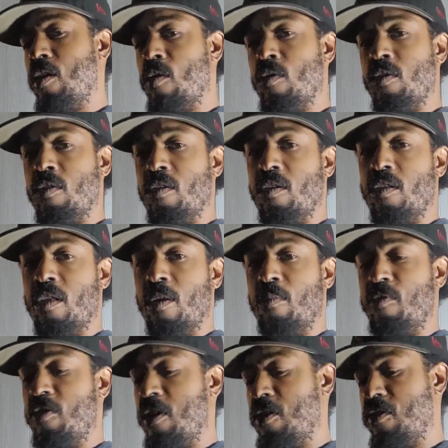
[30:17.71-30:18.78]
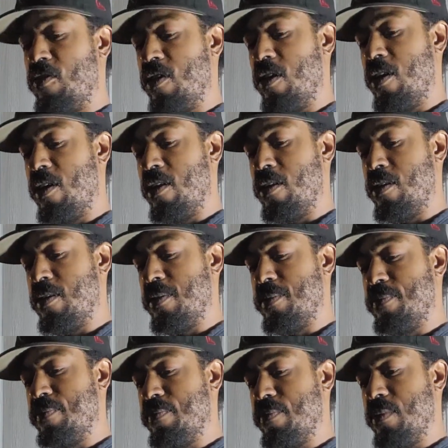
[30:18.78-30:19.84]
on Club Shay Shay, and
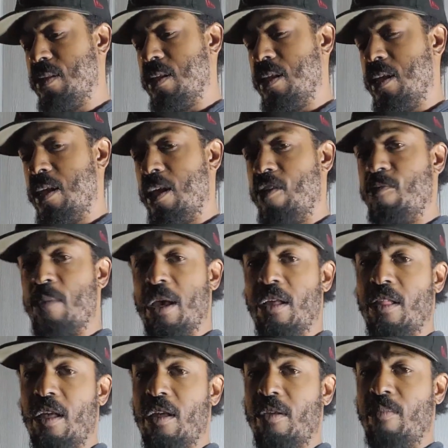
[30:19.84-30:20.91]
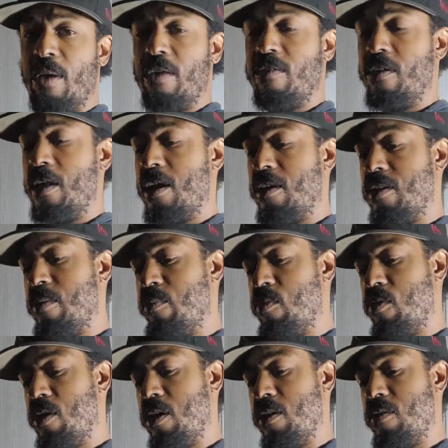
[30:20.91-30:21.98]
he's making a lot. He makes a lot of good
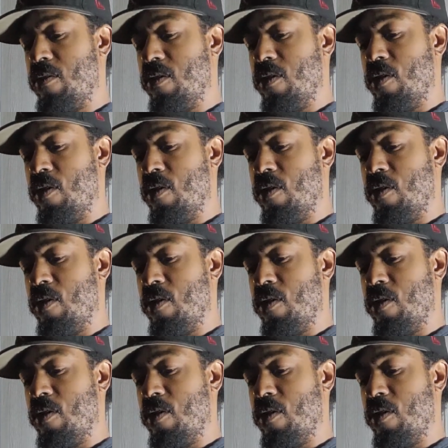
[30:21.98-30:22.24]
points.